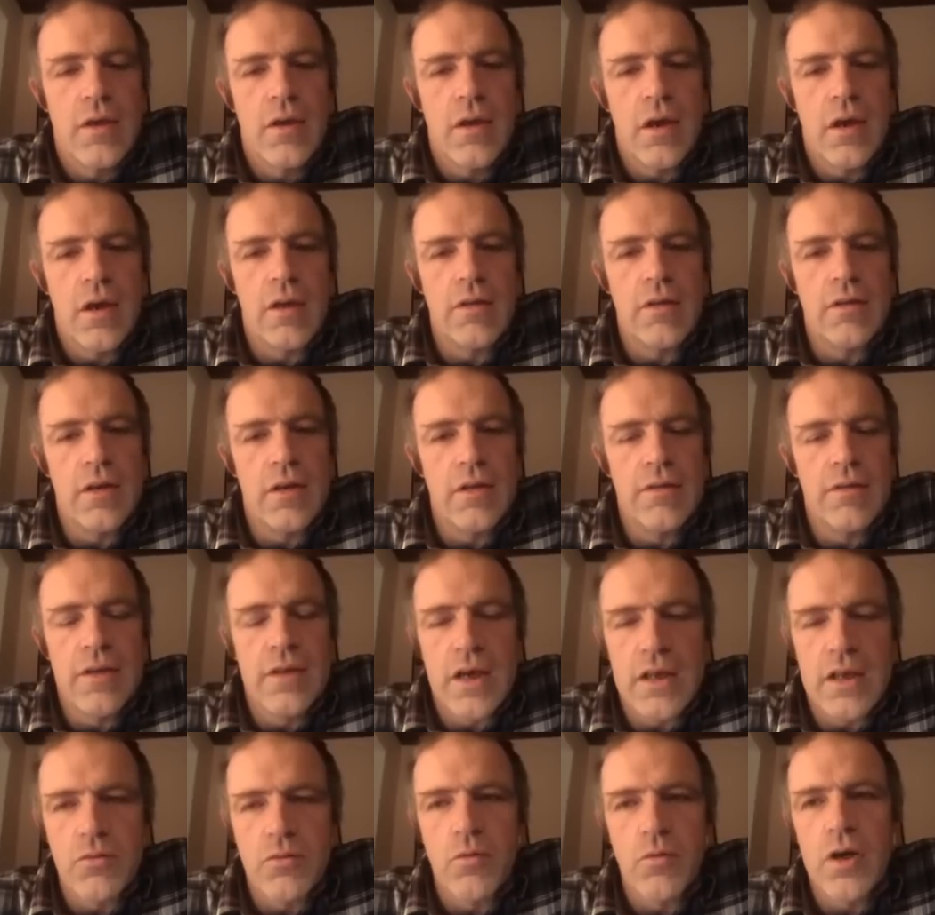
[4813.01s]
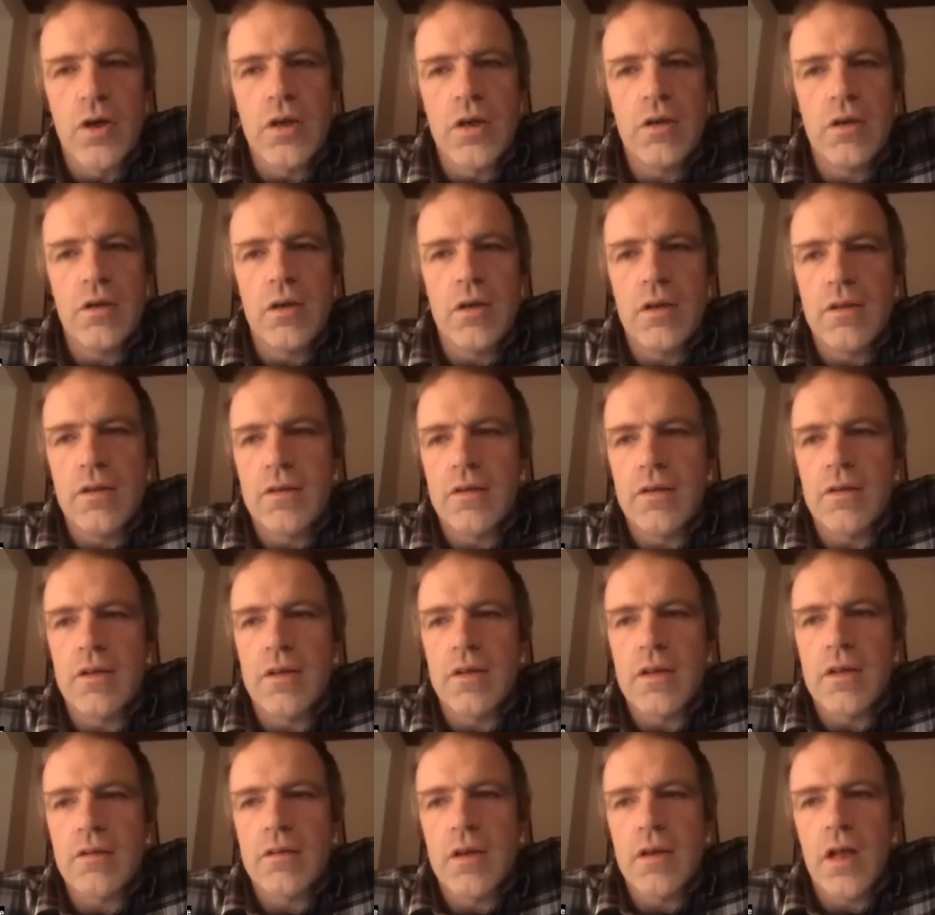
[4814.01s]
And in that way, internet
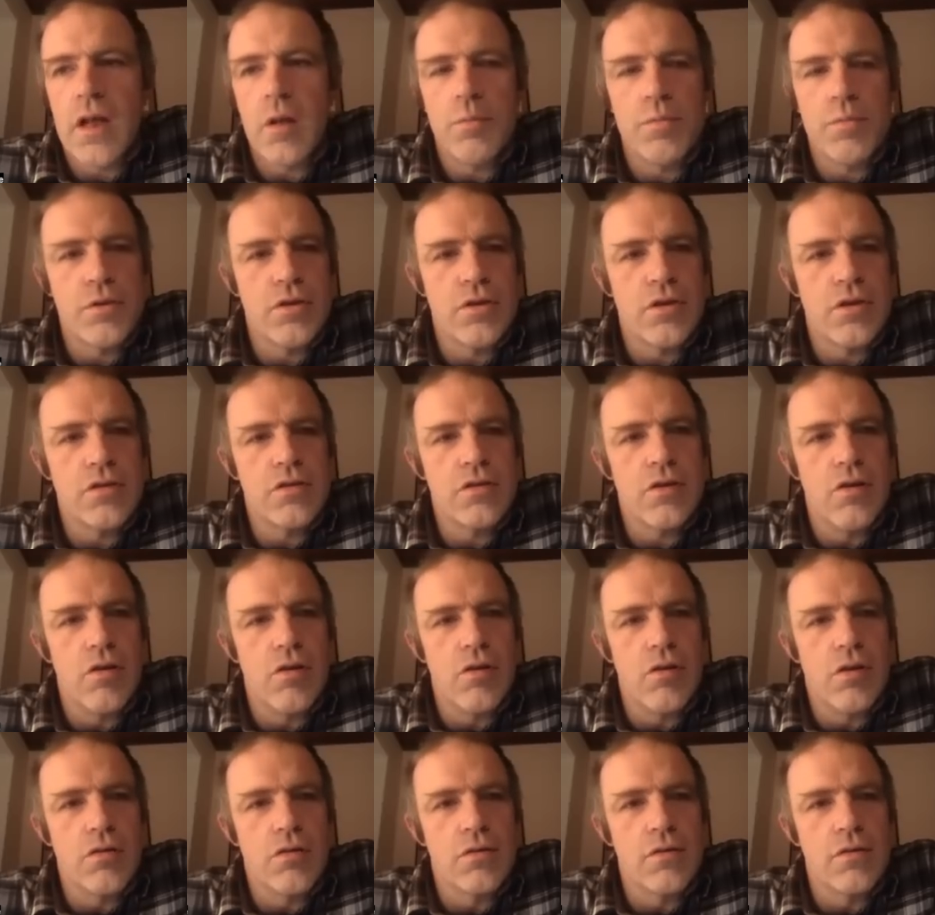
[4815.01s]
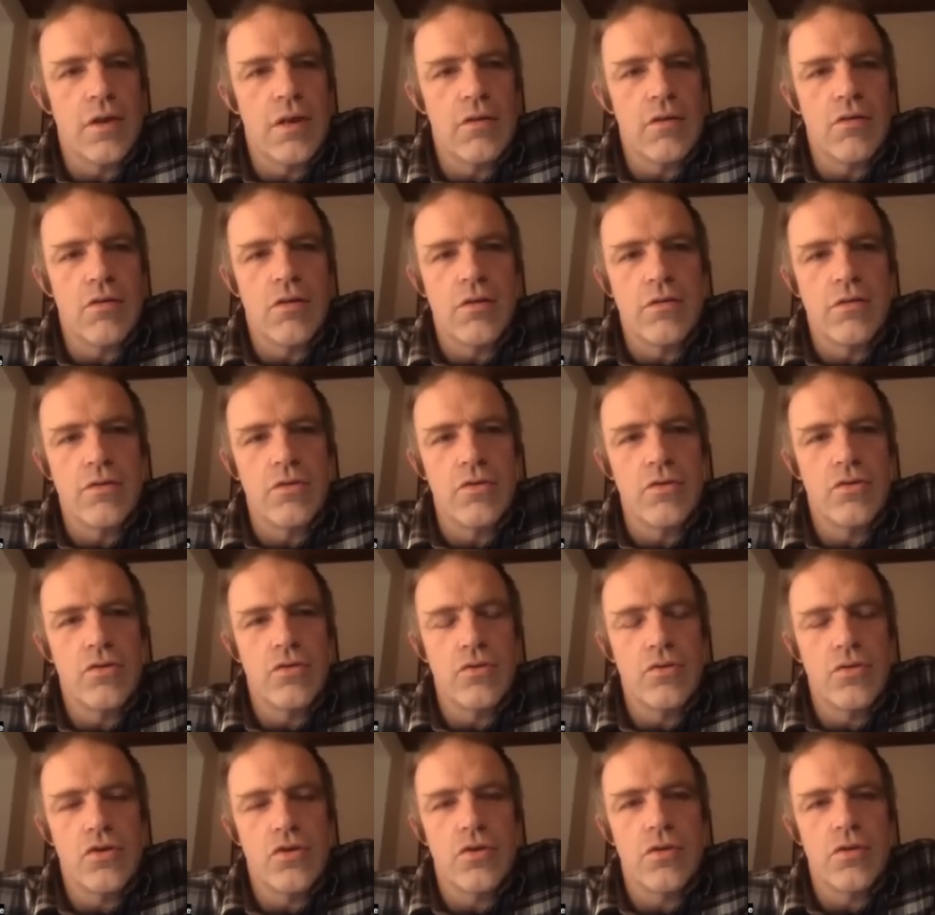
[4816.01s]
helps us a lot, and all the
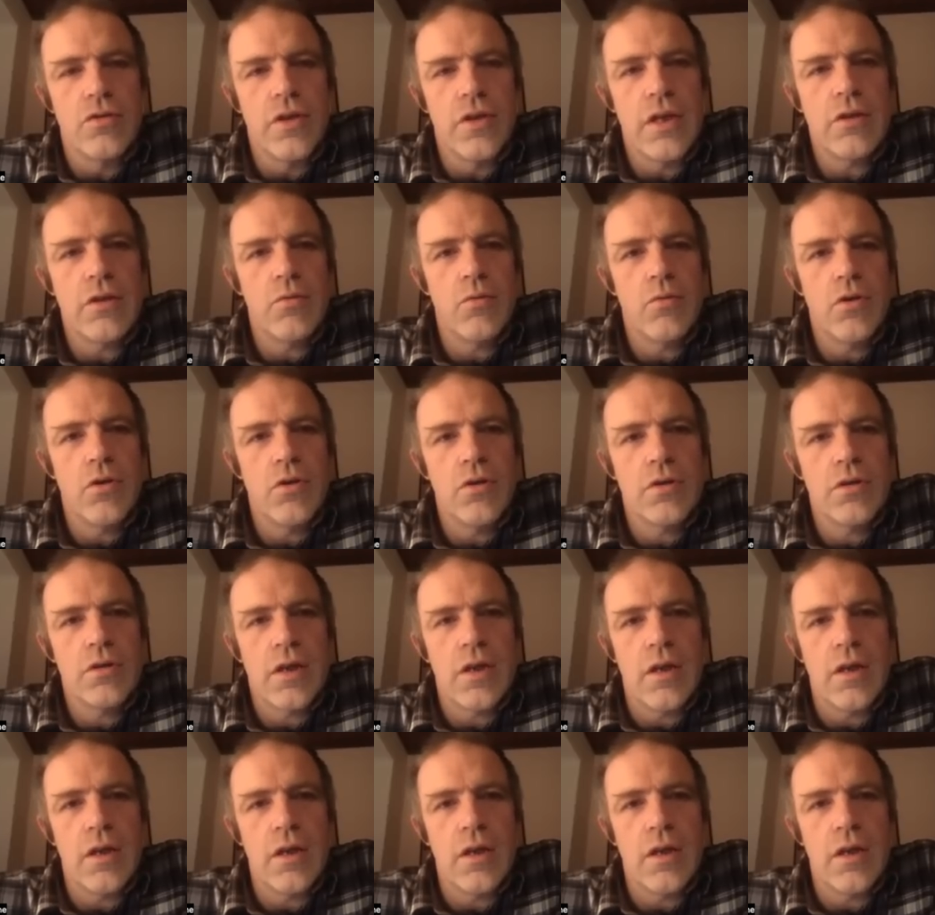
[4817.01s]
social networks and